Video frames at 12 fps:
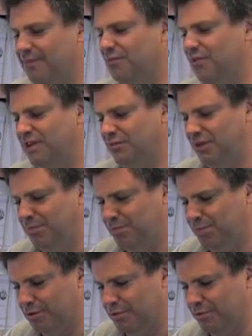We
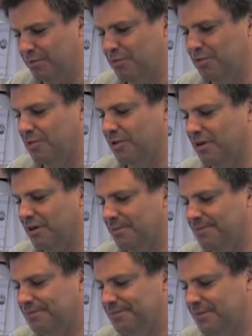put them through
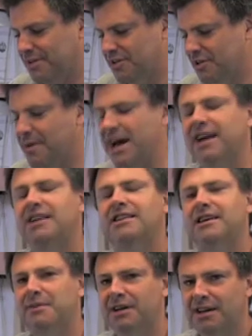some
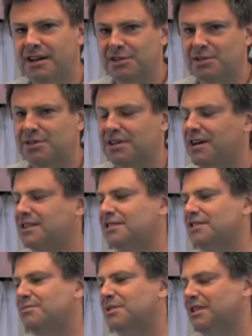academic
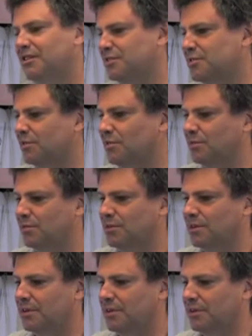exercises, but they also
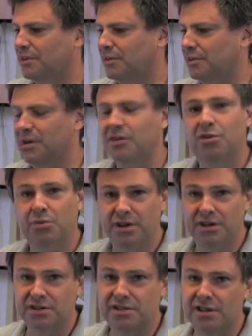learn about
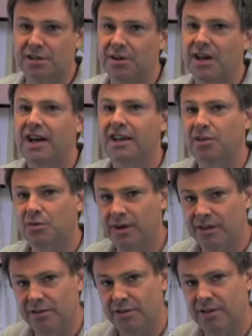careers. They go to
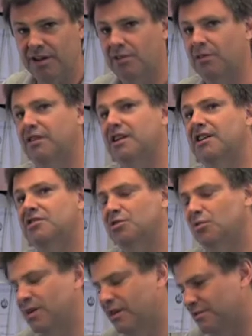AccuWeather, they go to the
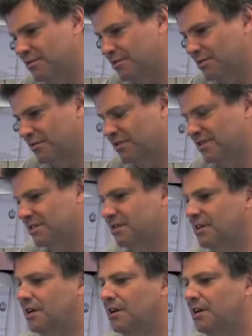National Weather Service,